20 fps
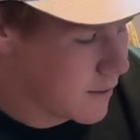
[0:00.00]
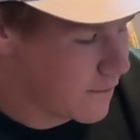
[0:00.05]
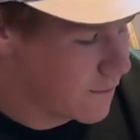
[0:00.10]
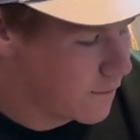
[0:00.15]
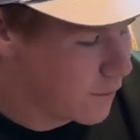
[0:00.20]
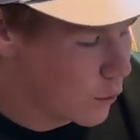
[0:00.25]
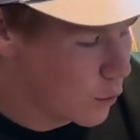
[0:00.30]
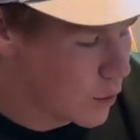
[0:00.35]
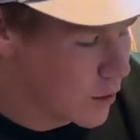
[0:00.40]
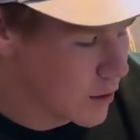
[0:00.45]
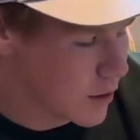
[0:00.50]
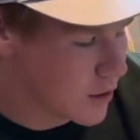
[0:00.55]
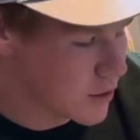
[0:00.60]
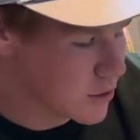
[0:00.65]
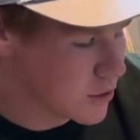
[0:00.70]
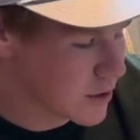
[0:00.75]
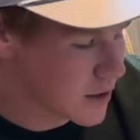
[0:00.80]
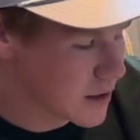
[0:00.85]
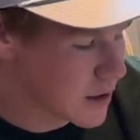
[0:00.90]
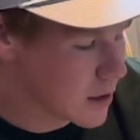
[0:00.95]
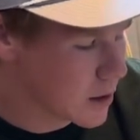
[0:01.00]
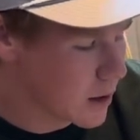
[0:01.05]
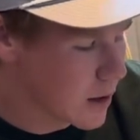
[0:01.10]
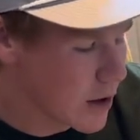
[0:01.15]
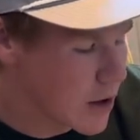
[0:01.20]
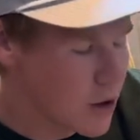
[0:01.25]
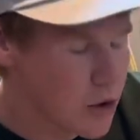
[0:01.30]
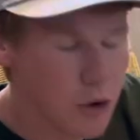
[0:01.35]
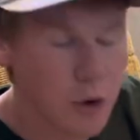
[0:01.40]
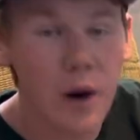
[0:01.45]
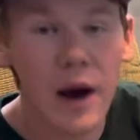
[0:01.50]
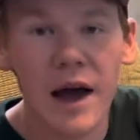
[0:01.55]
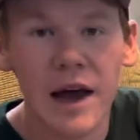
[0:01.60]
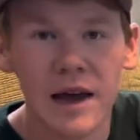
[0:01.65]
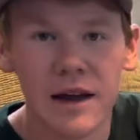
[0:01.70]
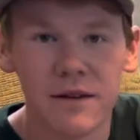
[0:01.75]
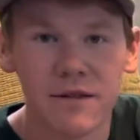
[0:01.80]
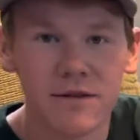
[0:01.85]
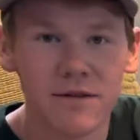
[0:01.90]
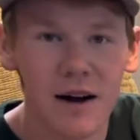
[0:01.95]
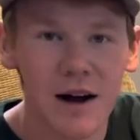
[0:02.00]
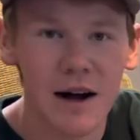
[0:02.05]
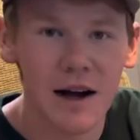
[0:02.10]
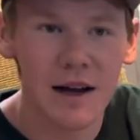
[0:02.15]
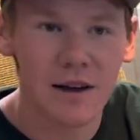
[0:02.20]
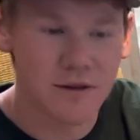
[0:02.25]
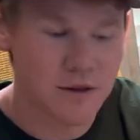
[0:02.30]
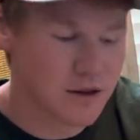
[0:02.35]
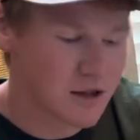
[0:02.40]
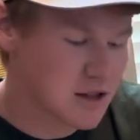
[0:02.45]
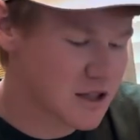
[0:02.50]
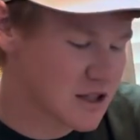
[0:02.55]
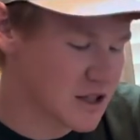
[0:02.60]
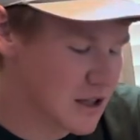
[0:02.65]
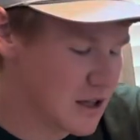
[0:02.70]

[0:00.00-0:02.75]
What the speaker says: 400 Glow A5, and this